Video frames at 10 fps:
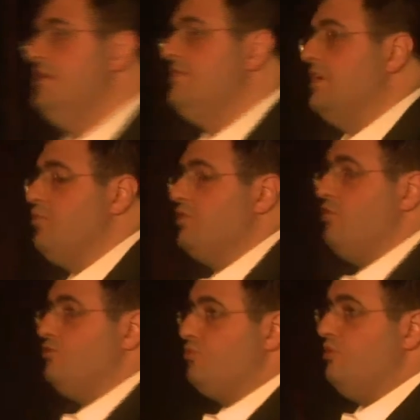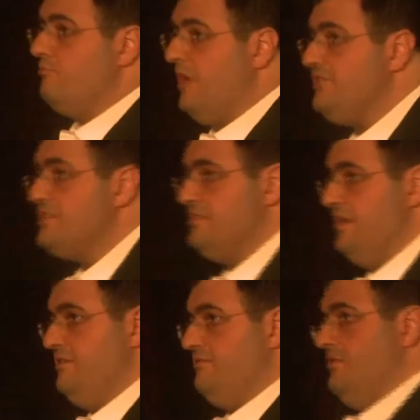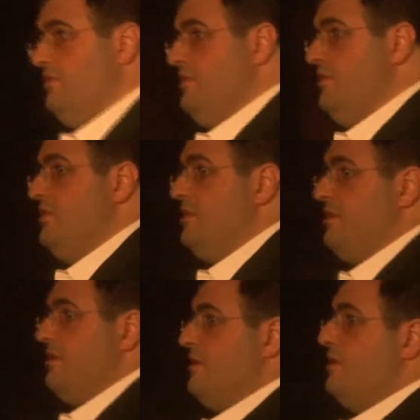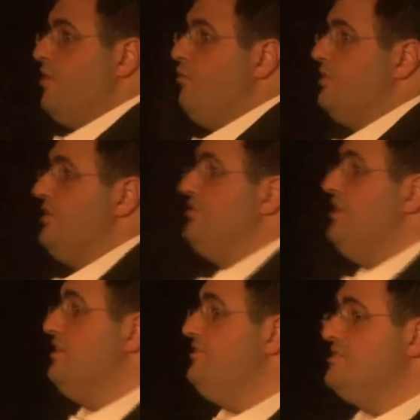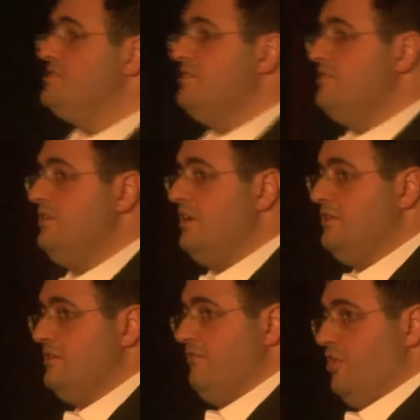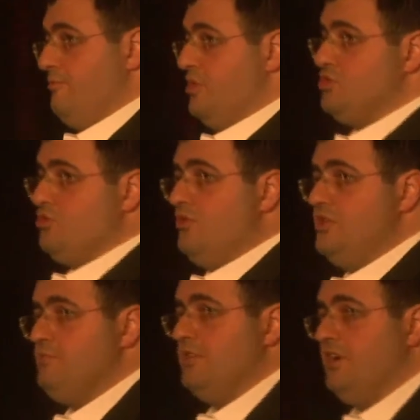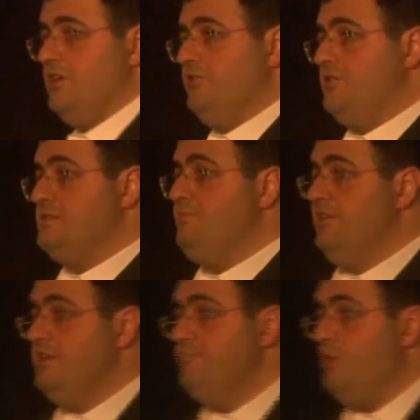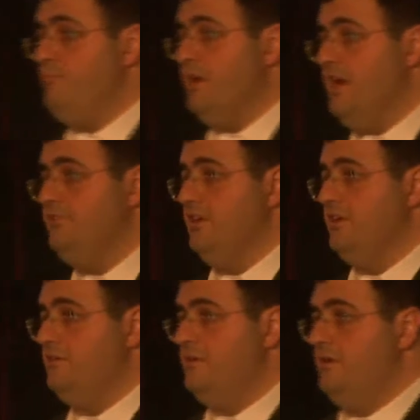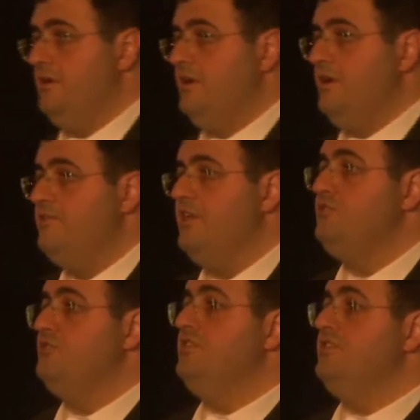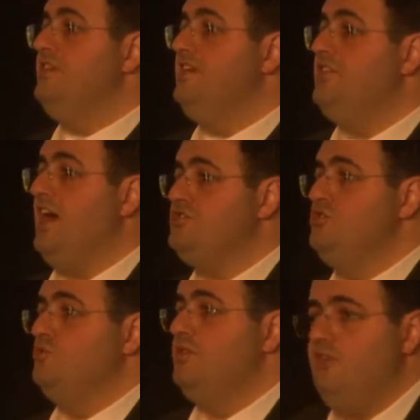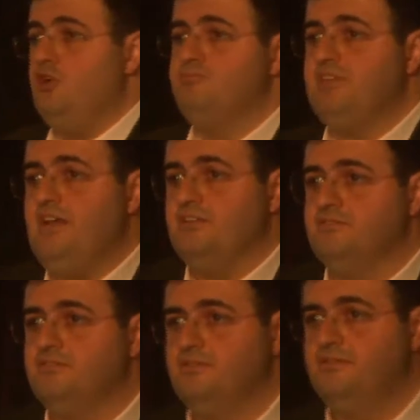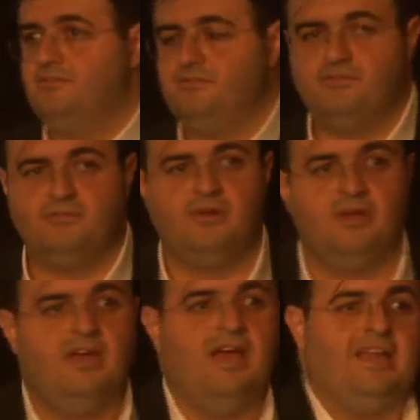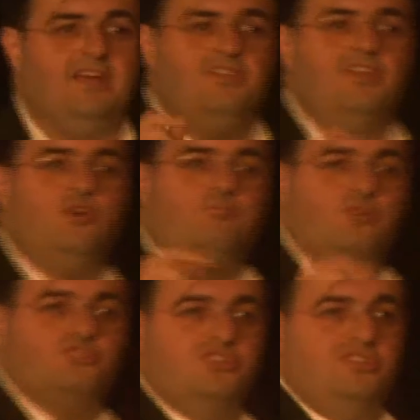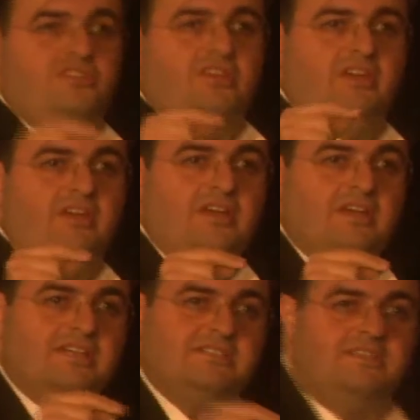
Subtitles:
that were controlled by the state, who were not interested in developing stories, but rather spreading propaganda, then you didn't need actually to develop talent. And I think the opportunity is